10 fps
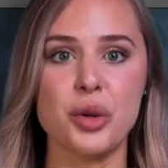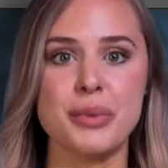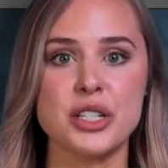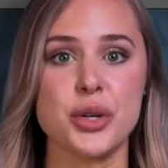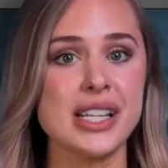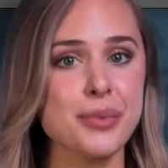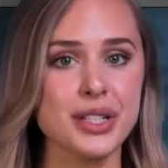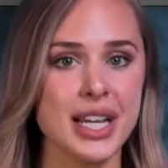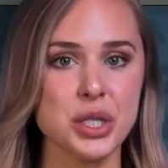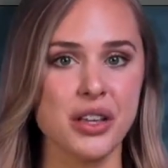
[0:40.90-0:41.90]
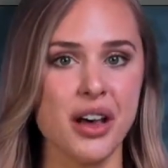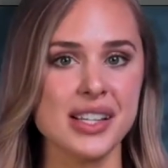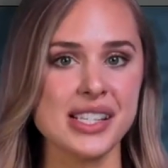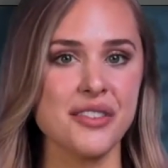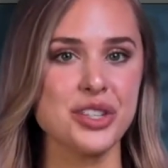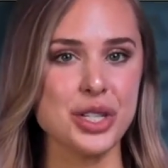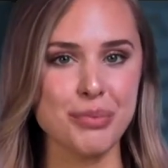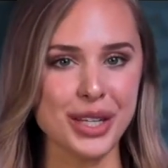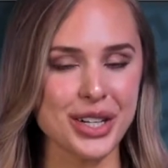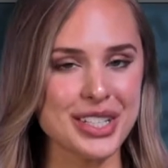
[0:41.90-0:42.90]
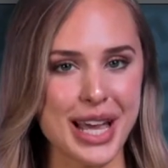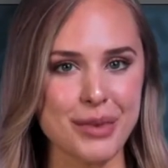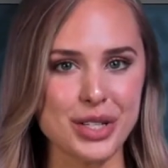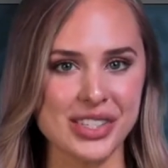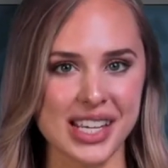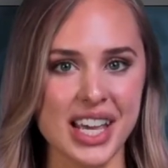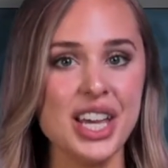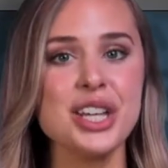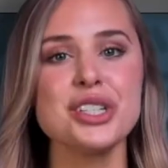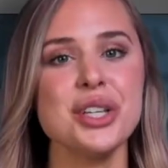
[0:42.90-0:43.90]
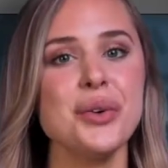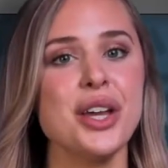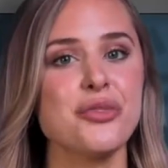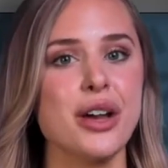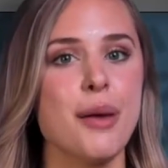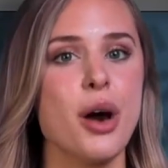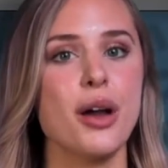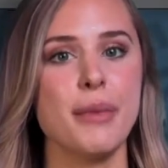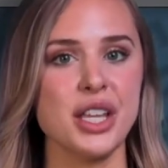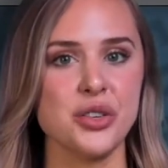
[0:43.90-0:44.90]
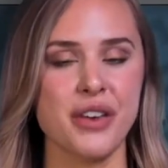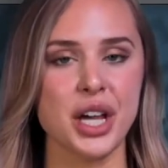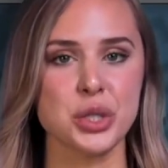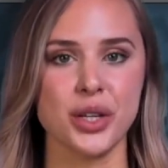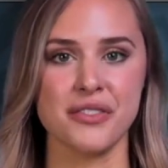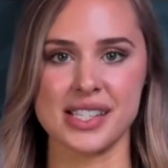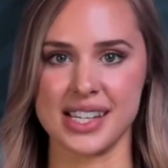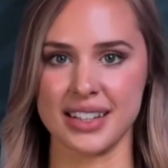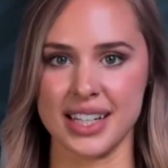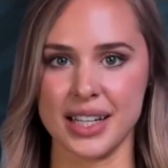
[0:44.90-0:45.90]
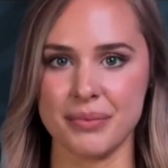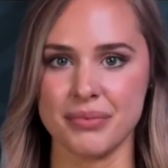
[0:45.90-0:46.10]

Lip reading: be transportation costs of shipping your damaged seat to and from our manufacturing facility.